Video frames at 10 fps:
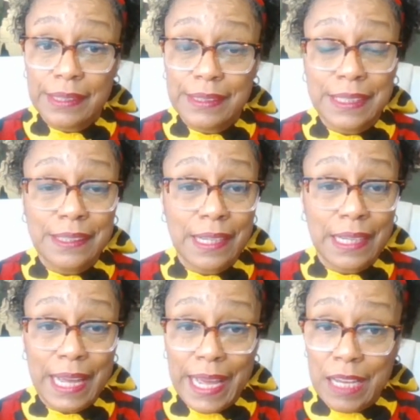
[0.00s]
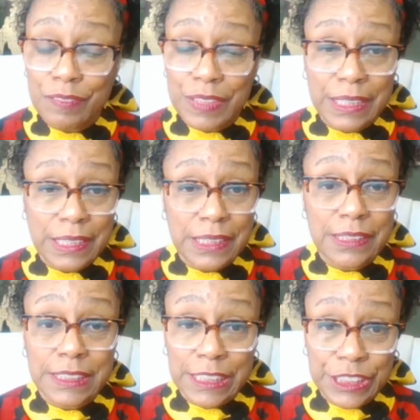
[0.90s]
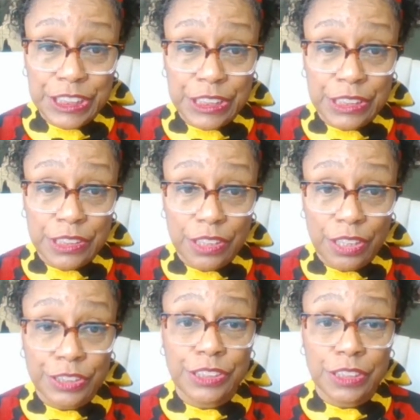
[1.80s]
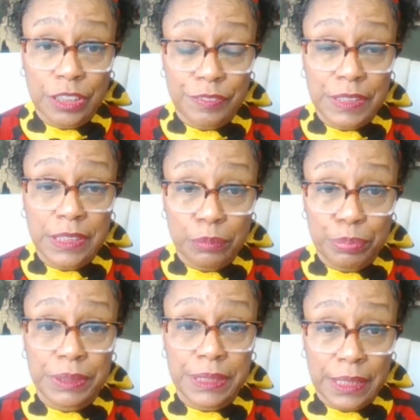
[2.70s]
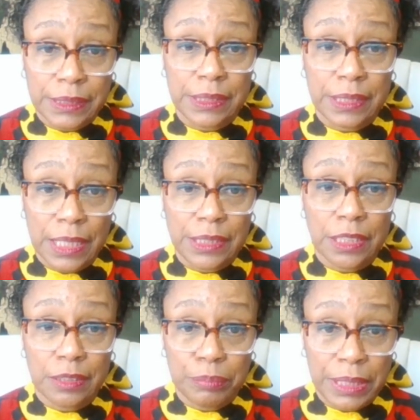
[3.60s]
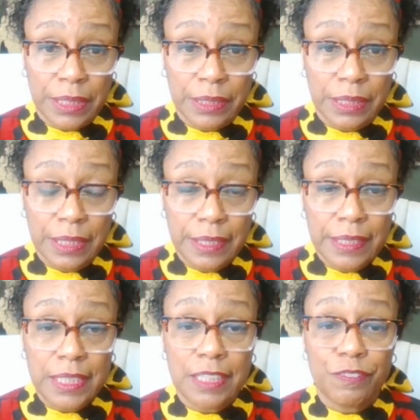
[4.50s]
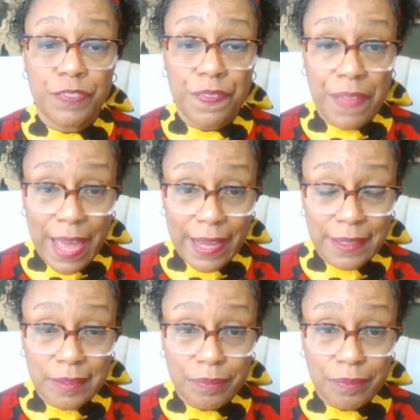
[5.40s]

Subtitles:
did not have any intention on serving and protecting that young man. And for that,